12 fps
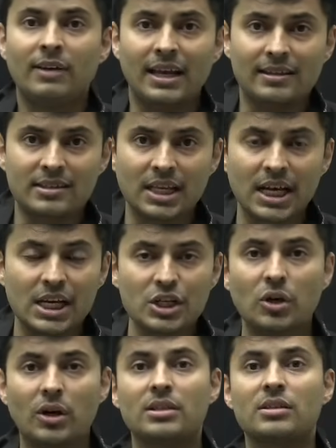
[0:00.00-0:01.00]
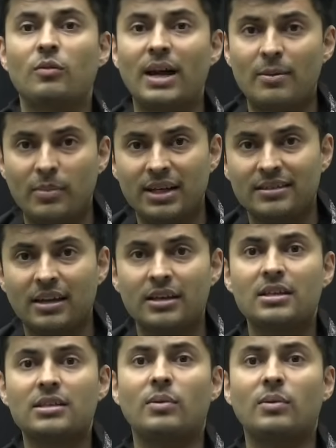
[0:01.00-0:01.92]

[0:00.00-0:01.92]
via screenshots, via messages,